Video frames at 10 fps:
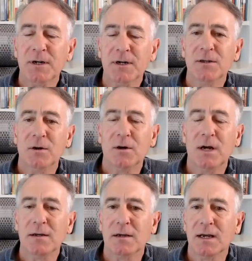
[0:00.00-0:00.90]
you know,
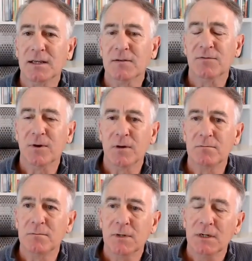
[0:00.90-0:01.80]
I came
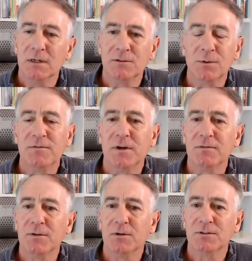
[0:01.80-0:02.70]
from
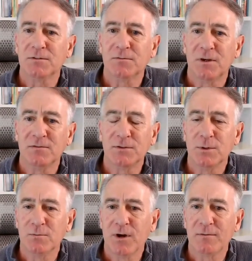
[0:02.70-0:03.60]
25 years of
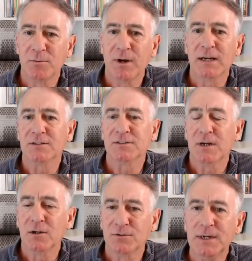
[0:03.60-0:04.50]
doing private practice,
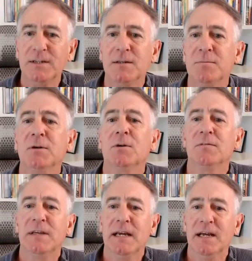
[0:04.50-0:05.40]
and I was right in the middle
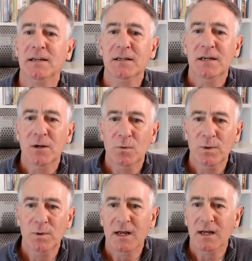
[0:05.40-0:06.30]
of that
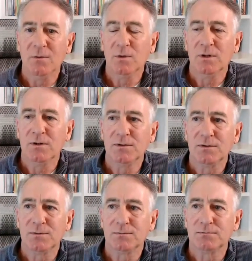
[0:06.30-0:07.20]
when I
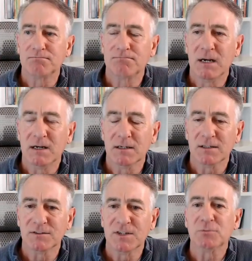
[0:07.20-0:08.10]
was
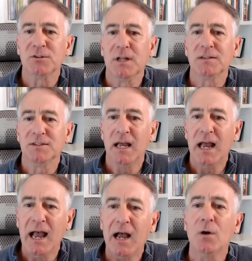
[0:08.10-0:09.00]
conceptualizing
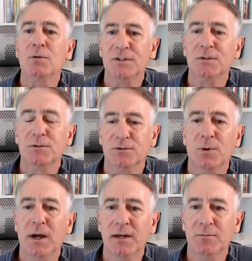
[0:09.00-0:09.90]
how to
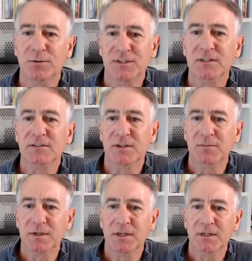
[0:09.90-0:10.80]
try to present
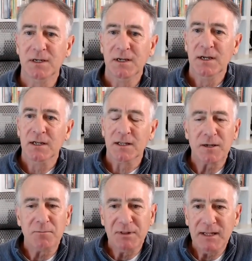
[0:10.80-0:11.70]
something
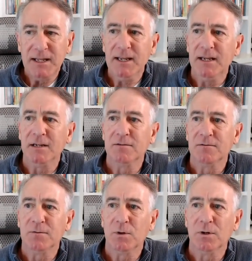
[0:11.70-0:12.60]
like a plan
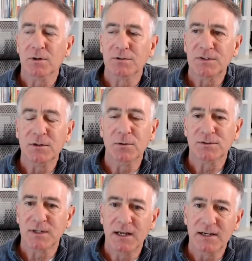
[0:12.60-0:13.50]
for
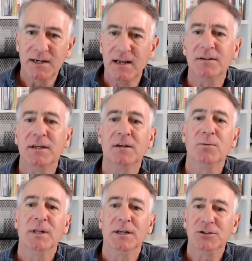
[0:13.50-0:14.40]
singles on how to navigate a
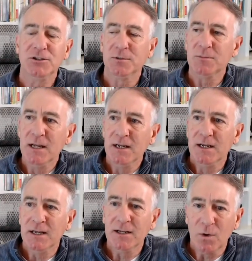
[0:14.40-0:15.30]
relationship
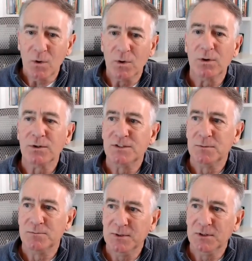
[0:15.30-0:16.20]
in order to
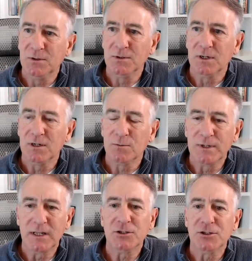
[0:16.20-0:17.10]
build a
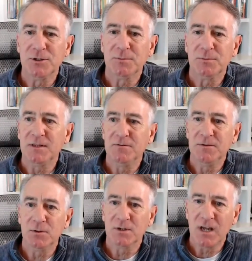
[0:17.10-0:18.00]
relationship that they
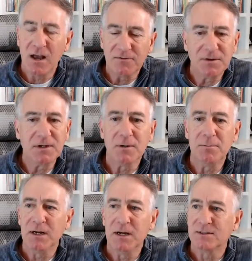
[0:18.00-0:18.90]
feel confident
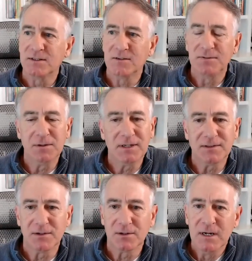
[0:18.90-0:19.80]
about, that they feel like
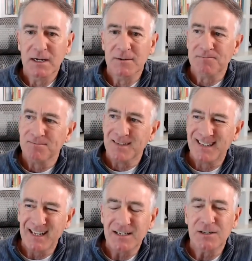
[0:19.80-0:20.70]
they're
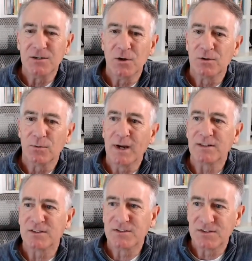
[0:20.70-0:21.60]
getting to know the
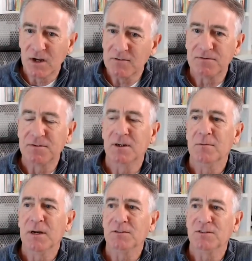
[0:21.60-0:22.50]
right stuff
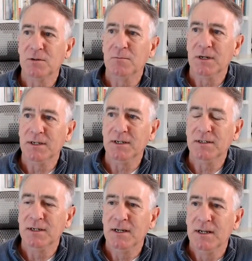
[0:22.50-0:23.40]
about
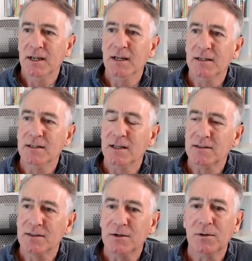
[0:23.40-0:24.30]
somebody, and
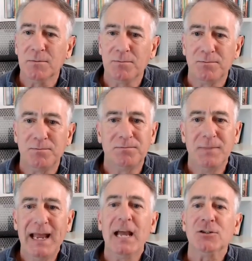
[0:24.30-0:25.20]
that they're
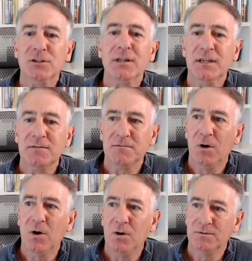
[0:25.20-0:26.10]
actually
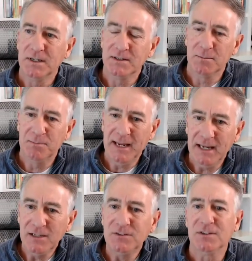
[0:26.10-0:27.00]
involved in the
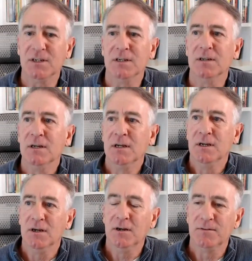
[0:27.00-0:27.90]
pacing
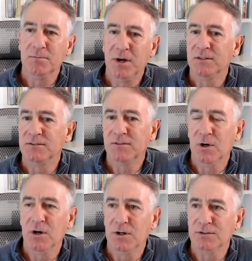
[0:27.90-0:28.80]
of the bonds of
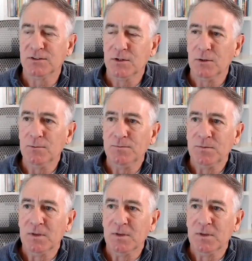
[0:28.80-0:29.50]
their heart. So